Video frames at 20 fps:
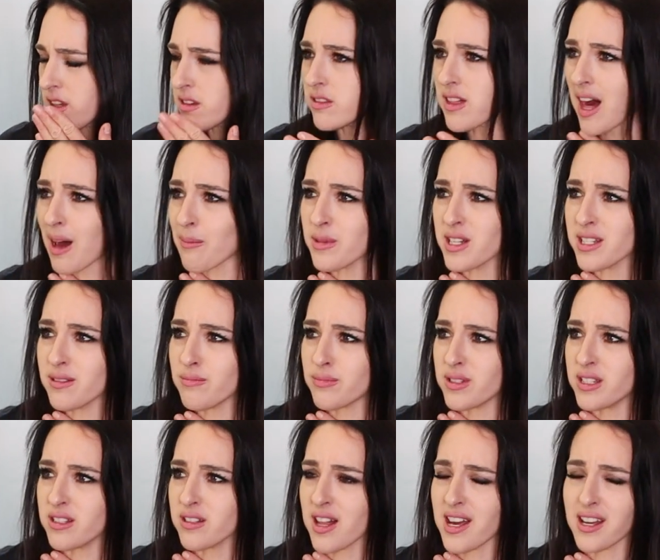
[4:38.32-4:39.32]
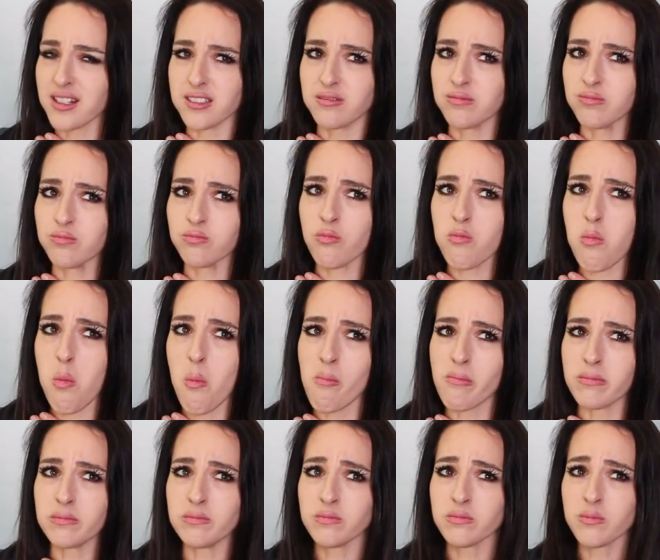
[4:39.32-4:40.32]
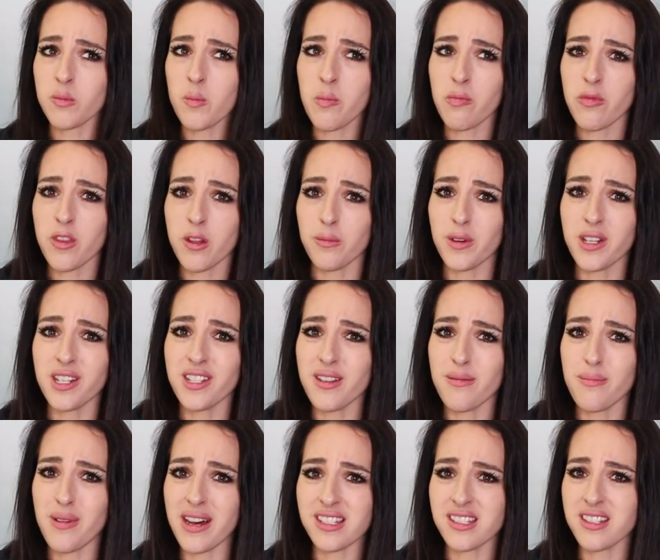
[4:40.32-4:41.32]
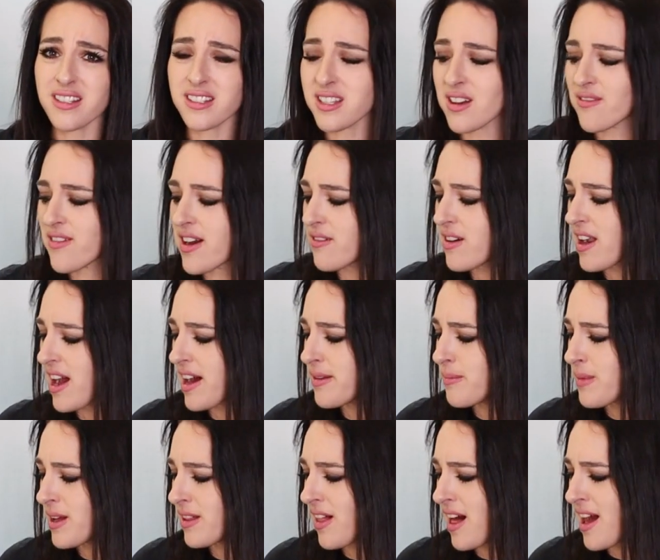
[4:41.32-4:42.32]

That might be like one of the best things I've ever had in my